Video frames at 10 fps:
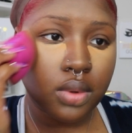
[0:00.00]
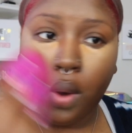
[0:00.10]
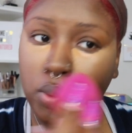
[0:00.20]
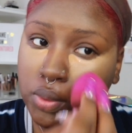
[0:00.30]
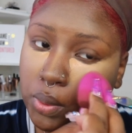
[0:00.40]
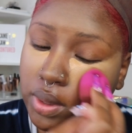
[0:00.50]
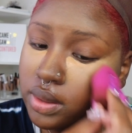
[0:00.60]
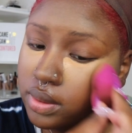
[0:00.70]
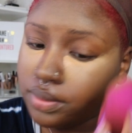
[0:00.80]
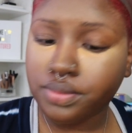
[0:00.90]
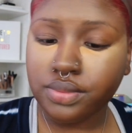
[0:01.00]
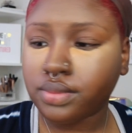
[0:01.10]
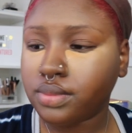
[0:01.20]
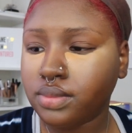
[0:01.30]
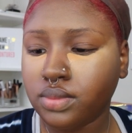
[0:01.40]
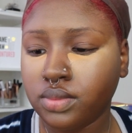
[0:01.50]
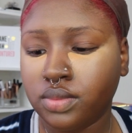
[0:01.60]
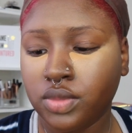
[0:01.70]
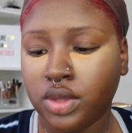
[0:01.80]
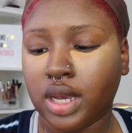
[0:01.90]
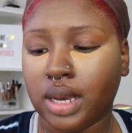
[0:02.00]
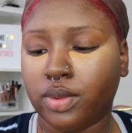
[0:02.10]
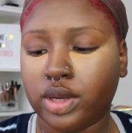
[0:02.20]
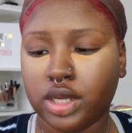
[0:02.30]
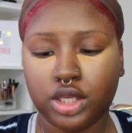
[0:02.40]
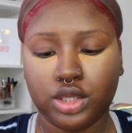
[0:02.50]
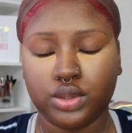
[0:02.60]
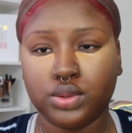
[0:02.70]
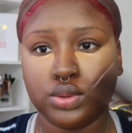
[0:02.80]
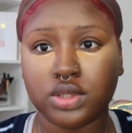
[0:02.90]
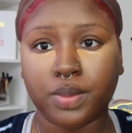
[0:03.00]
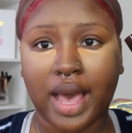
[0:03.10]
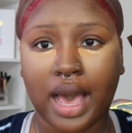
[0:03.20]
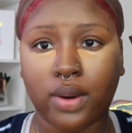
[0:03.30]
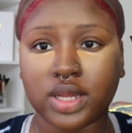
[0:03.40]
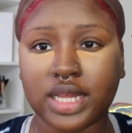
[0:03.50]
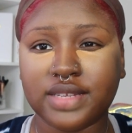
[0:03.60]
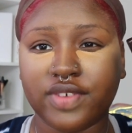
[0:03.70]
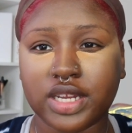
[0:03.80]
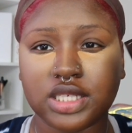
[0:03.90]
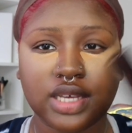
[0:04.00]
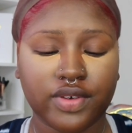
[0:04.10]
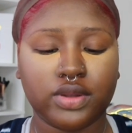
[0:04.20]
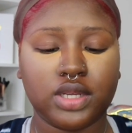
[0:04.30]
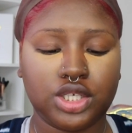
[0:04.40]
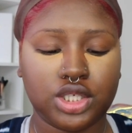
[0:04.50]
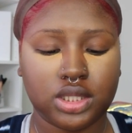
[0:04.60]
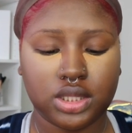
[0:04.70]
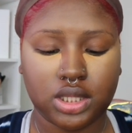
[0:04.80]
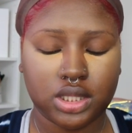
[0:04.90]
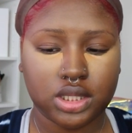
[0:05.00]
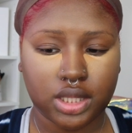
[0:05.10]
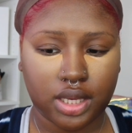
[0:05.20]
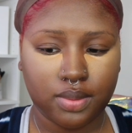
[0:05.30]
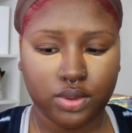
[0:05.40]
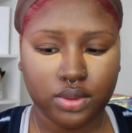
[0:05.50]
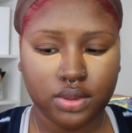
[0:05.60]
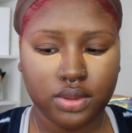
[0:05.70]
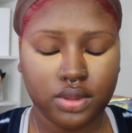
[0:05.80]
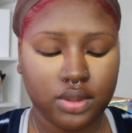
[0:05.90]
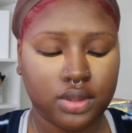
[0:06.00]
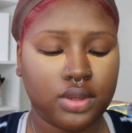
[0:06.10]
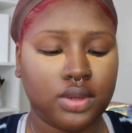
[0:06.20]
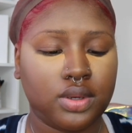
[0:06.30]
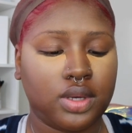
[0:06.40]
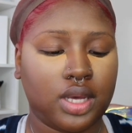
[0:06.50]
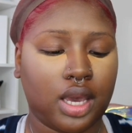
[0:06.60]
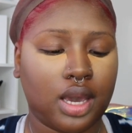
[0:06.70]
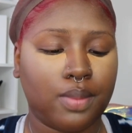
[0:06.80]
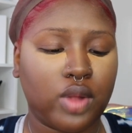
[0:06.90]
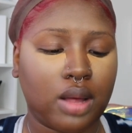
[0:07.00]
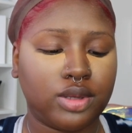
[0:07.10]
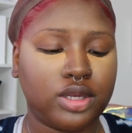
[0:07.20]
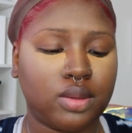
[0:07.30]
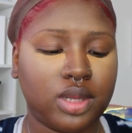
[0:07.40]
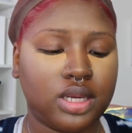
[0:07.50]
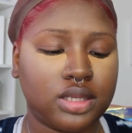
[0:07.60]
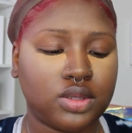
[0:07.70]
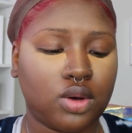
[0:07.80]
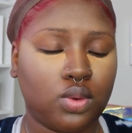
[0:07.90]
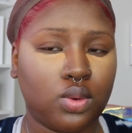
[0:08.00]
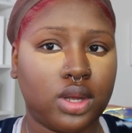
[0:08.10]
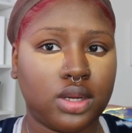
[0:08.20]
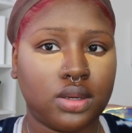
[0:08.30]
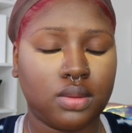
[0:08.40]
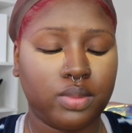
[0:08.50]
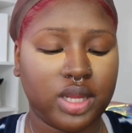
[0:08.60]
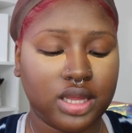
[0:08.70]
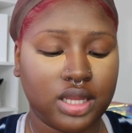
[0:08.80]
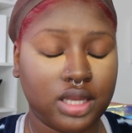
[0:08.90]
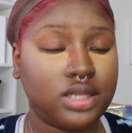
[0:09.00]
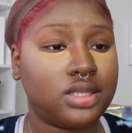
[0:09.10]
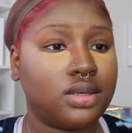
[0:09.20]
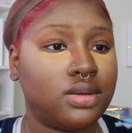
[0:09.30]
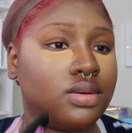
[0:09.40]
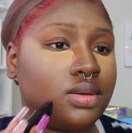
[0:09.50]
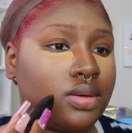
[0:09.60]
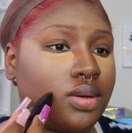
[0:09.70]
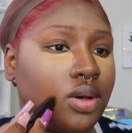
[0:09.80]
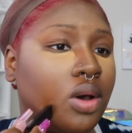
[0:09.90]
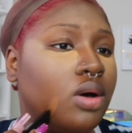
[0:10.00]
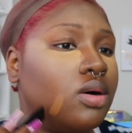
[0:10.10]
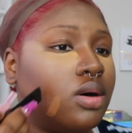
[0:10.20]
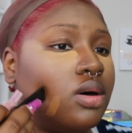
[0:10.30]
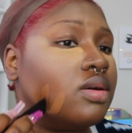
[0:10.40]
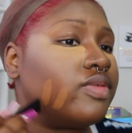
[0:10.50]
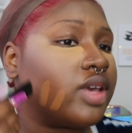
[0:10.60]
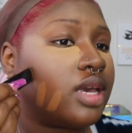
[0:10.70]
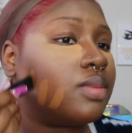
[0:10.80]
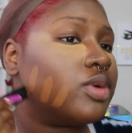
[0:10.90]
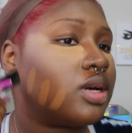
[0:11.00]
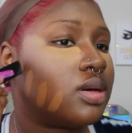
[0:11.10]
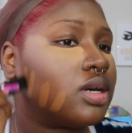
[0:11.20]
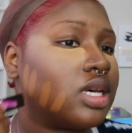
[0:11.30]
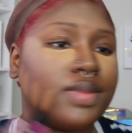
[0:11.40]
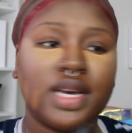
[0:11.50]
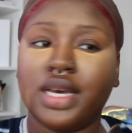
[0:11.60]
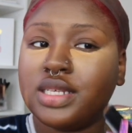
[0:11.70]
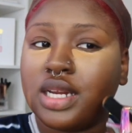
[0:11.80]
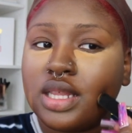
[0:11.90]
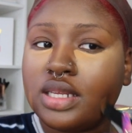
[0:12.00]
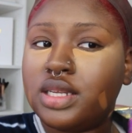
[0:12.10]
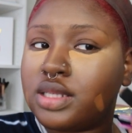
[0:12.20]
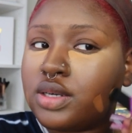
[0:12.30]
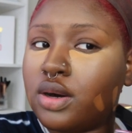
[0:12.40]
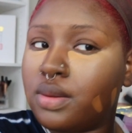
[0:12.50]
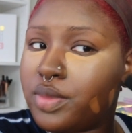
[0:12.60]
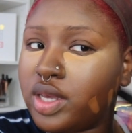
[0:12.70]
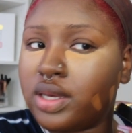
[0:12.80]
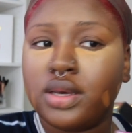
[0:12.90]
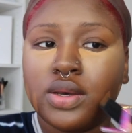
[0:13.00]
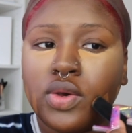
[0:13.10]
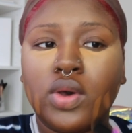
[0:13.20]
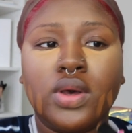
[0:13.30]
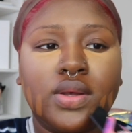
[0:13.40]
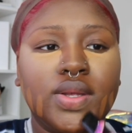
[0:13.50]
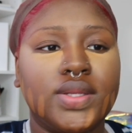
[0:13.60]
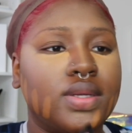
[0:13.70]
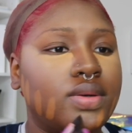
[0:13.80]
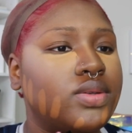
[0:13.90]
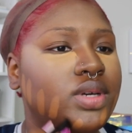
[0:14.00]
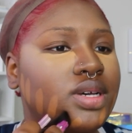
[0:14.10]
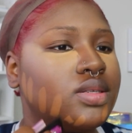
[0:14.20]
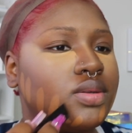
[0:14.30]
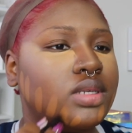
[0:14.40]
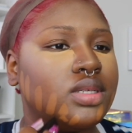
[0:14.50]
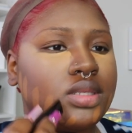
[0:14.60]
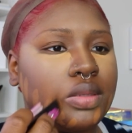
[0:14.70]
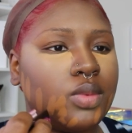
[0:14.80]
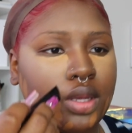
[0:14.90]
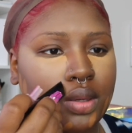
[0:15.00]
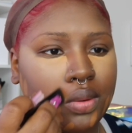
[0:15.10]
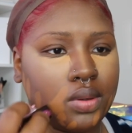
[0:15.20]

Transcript: hold on. I'm gonna use my Hourglass Vanish Stick Foundation in Sable and I'm probably gonna blend this on blend this off camera because my cousin I think needs to call me so you guys don't need to see me